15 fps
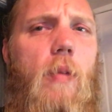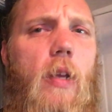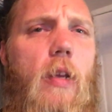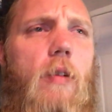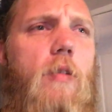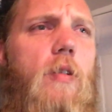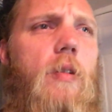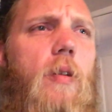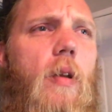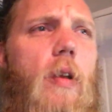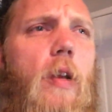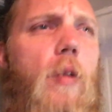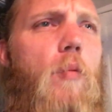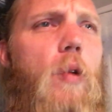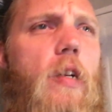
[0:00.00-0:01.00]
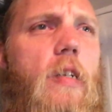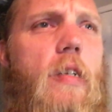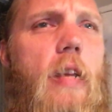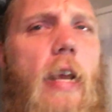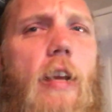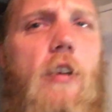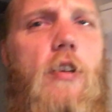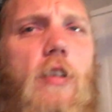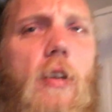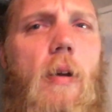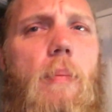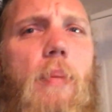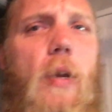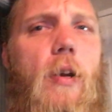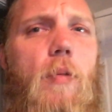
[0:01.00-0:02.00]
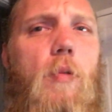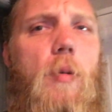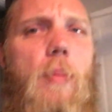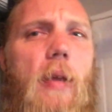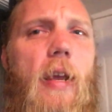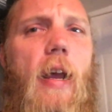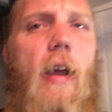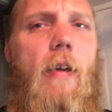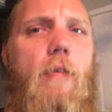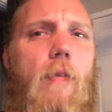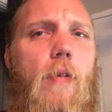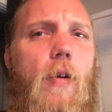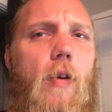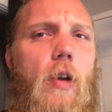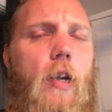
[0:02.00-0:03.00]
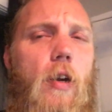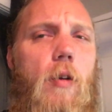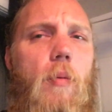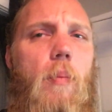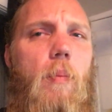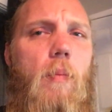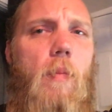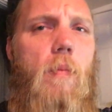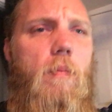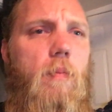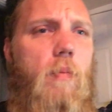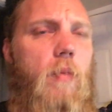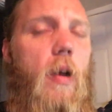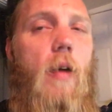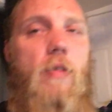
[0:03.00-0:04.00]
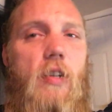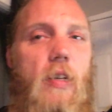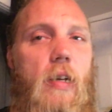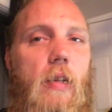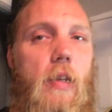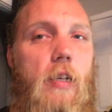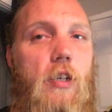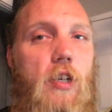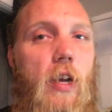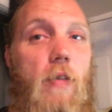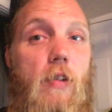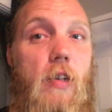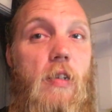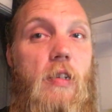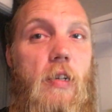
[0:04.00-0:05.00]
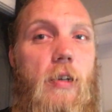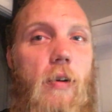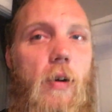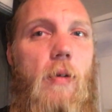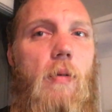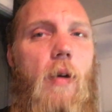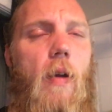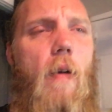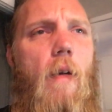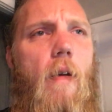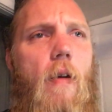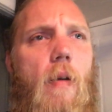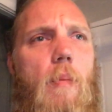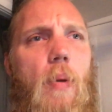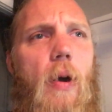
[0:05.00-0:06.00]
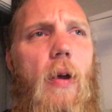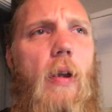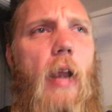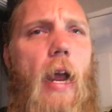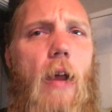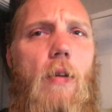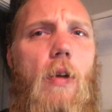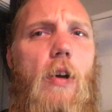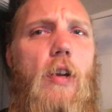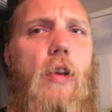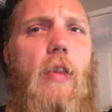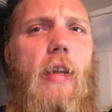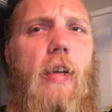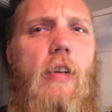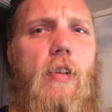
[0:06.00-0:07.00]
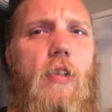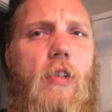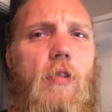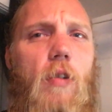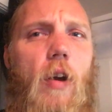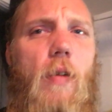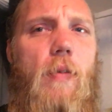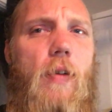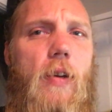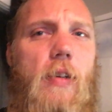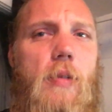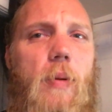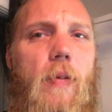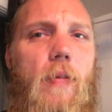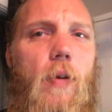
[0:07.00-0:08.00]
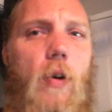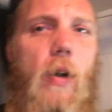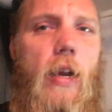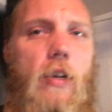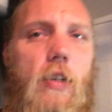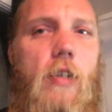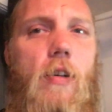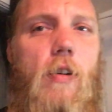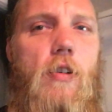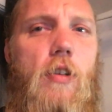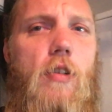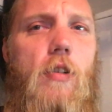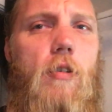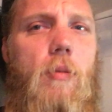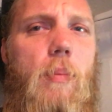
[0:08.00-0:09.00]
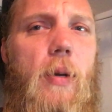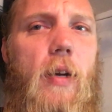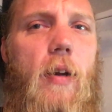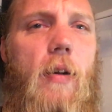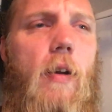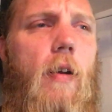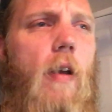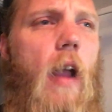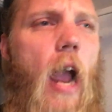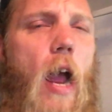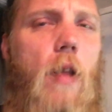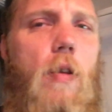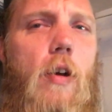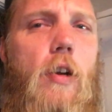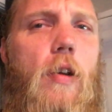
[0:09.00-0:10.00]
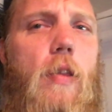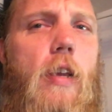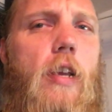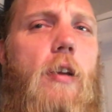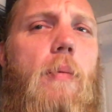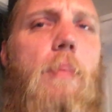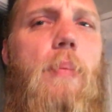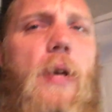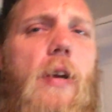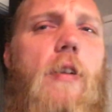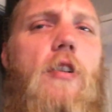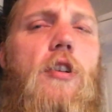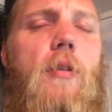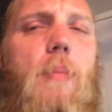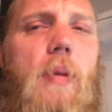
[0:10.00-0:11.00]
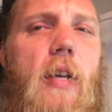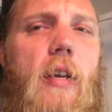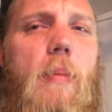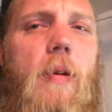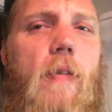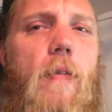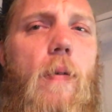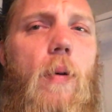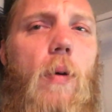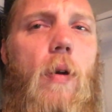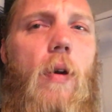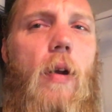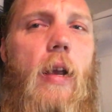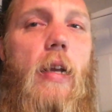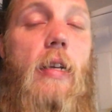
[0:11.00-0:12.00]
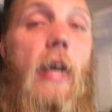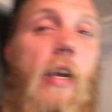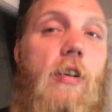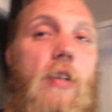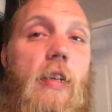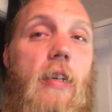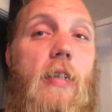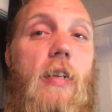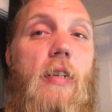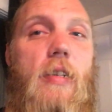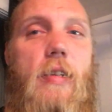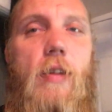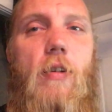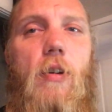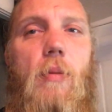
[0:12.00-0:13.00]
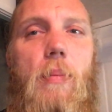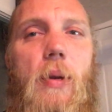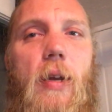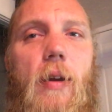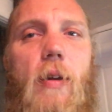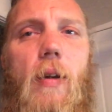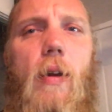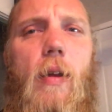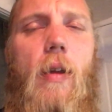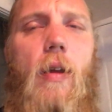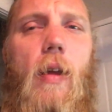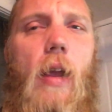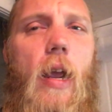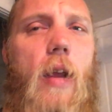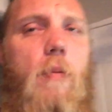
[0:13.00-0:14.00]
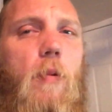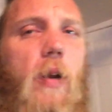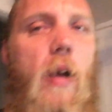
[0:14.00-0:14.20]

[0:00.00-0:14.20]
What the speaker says: is what stages a beard would be at for obviously clean shaven is 0. But how long you think scruff is before it actually turns into a beard, how long you think your beard should be before it actually is considered a beard. And